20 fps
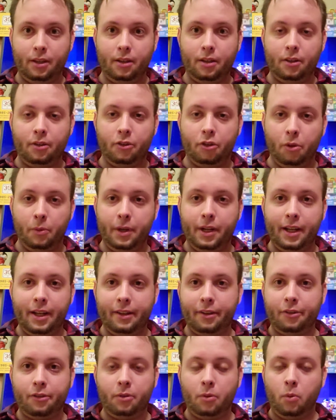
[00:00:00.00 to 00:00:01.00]
So, when
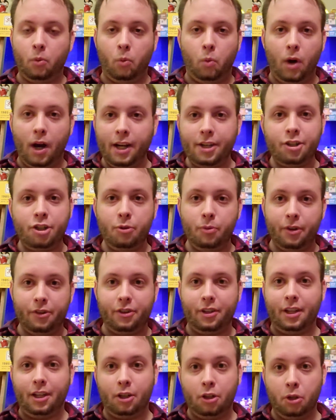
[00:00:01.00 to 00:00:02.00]
asked why she
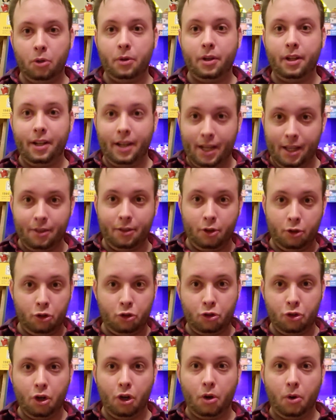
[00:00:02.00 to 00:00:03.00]
wasn't included in this
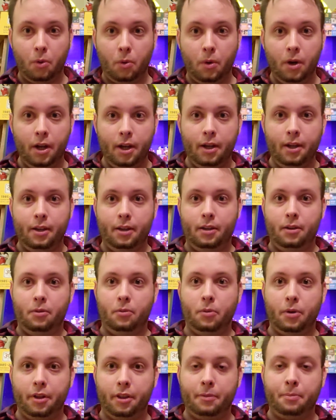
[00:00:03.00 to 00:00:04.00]
show,
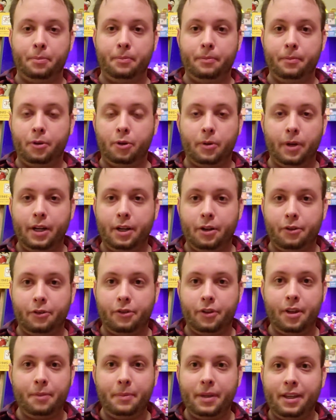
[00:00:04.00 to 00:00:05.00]
one of the creators
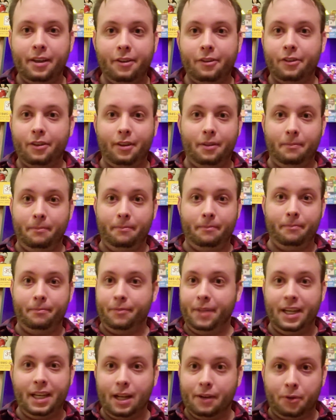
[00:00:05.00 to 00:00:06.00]
said because
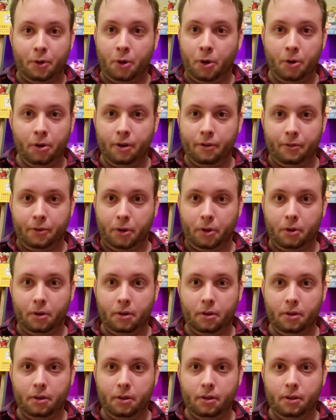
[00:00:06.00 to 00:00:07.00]
they never heard of her.
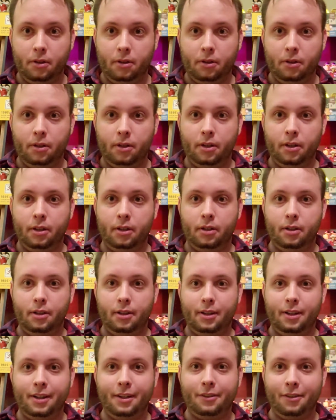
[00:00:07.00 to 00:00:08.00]

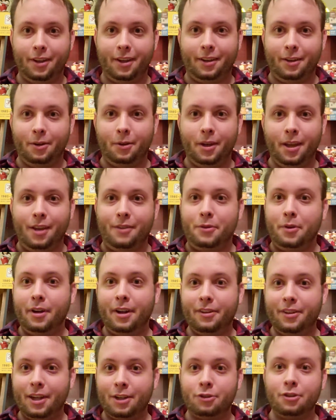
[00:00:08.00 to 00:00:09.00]
It's like, okay, if you
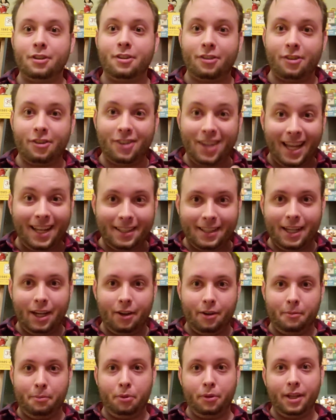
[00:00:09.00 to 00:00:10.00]
guys actually sat down
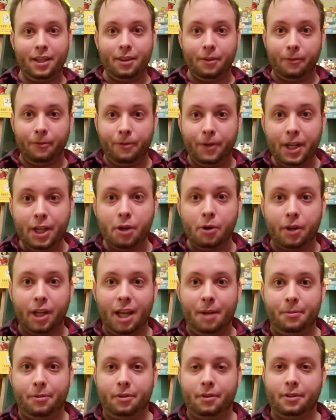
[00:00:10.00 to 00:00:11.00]
and played the video
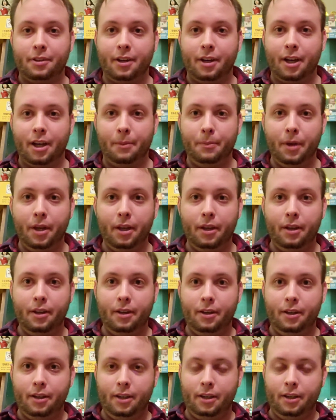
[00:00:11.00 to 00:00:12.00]
games at the time,
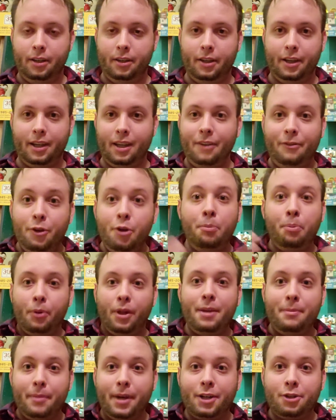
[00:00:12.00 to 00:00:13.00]
like if you
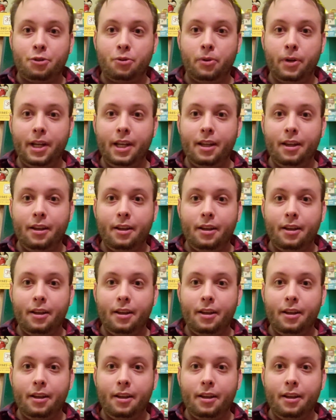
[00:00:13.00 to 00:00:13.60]
played Metroid,